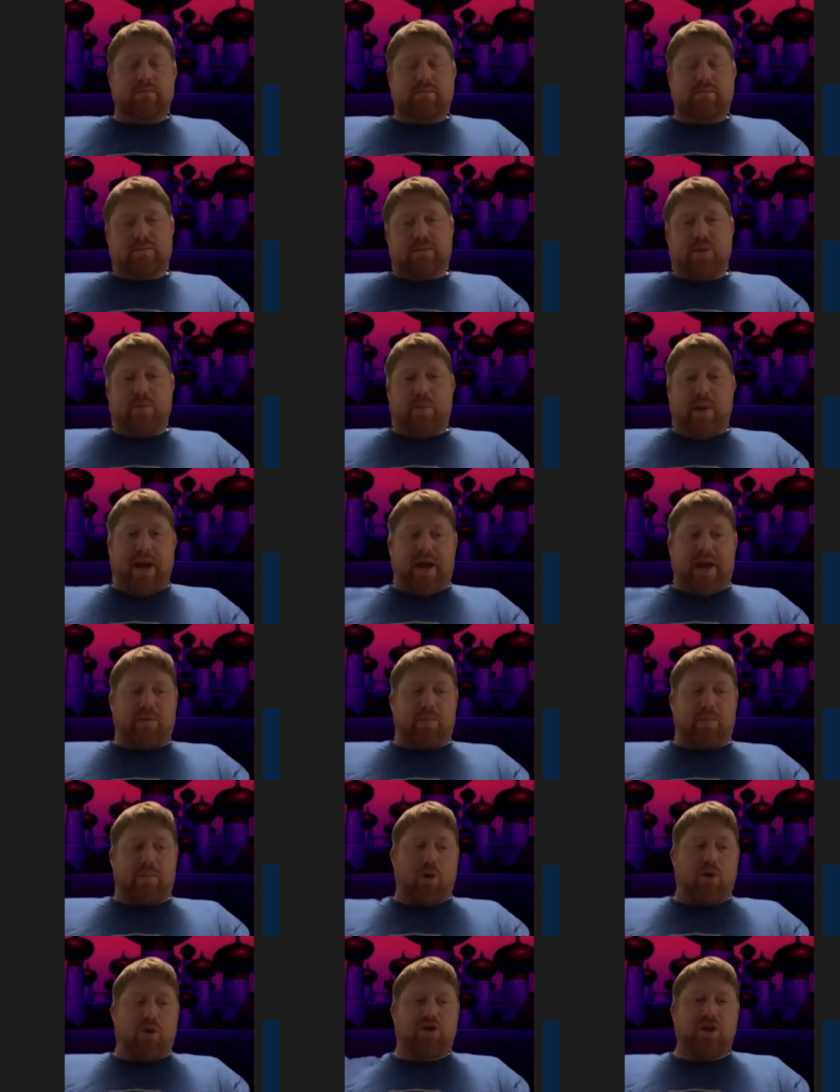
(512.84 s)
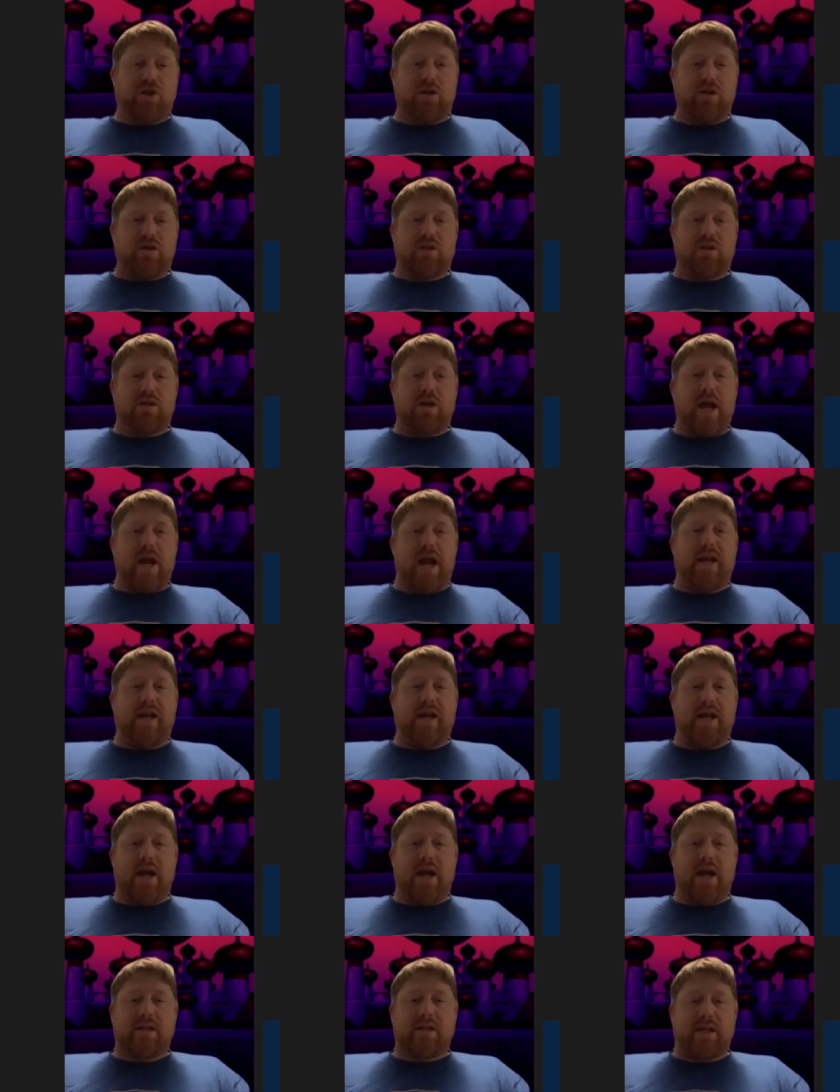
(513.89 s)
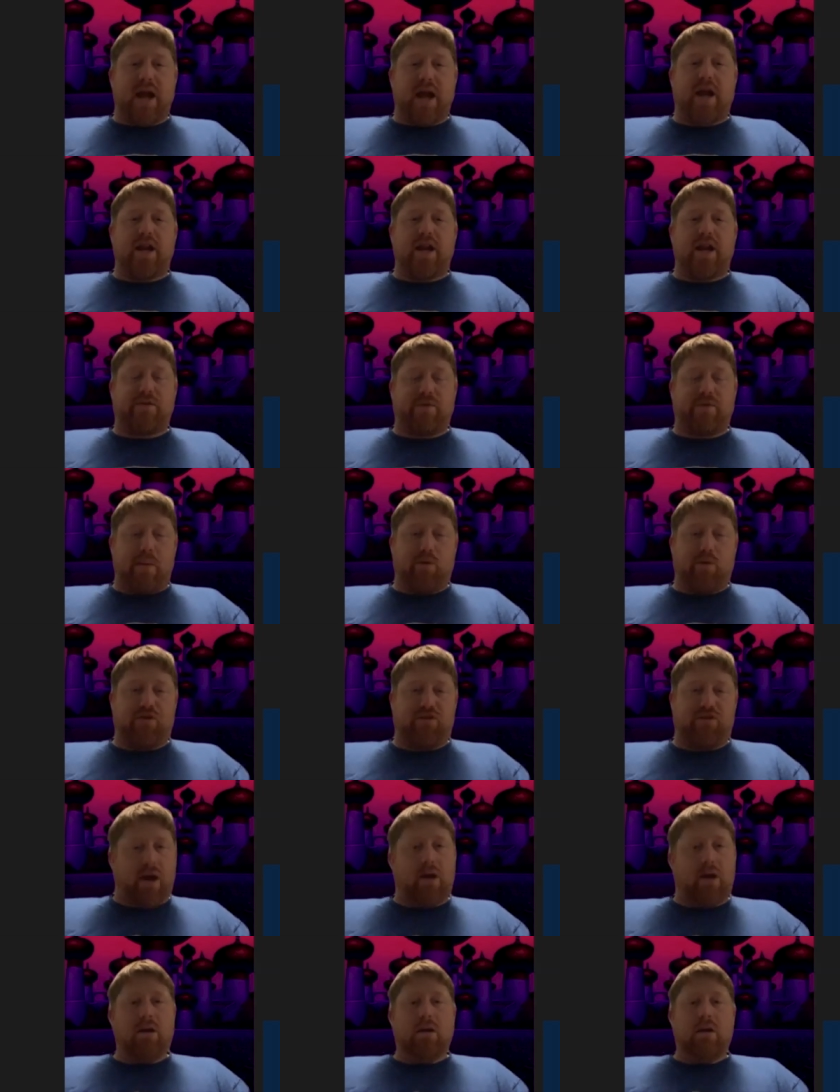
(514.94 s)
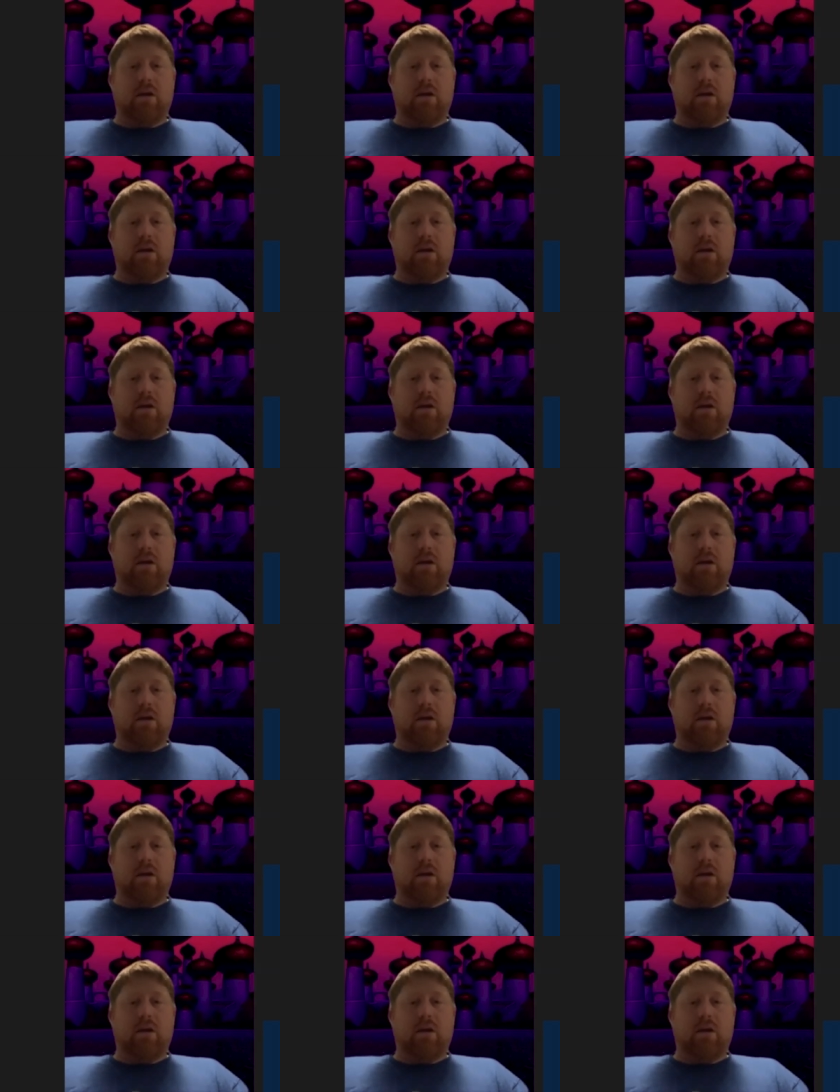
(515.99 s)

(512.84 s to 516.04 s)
depending on the person, 88 to 93%.